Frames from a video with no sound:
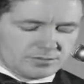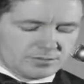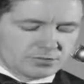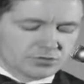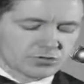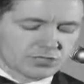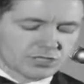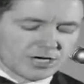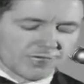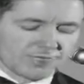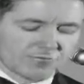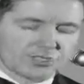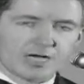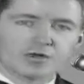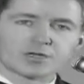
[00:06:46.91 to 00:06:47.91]

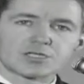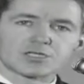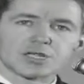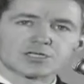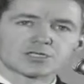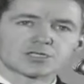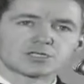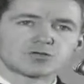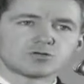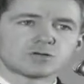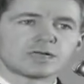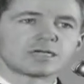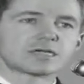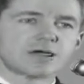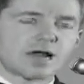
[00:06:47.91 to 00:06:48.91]
Khrushchev challenged us to
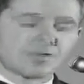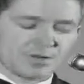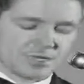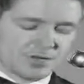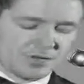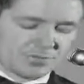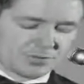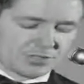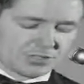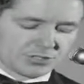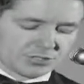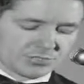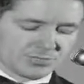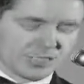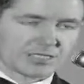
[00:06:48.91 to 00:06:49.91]
economic competition.